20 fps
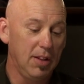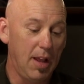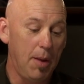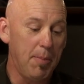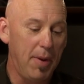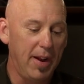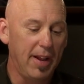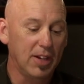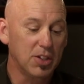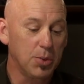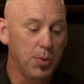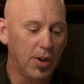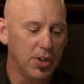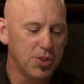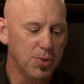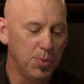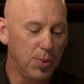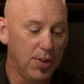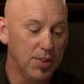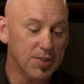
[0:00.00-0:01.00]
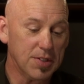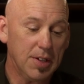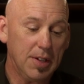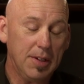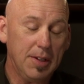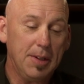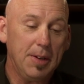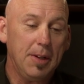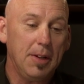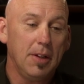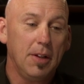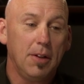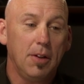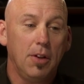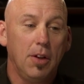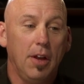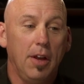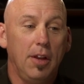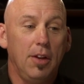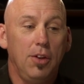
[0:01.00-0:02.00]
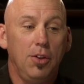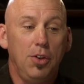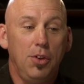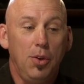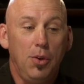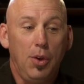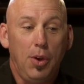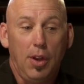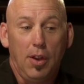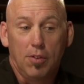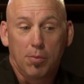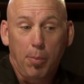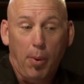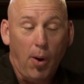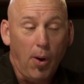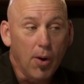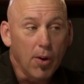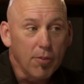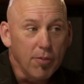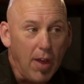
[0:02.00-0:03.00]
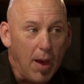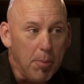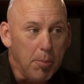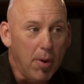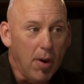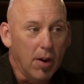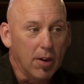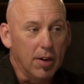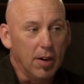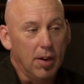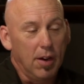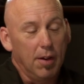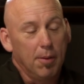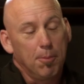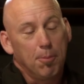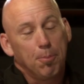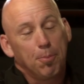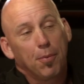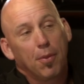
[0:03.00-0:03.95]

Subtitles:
then my next question was, is part of that mark a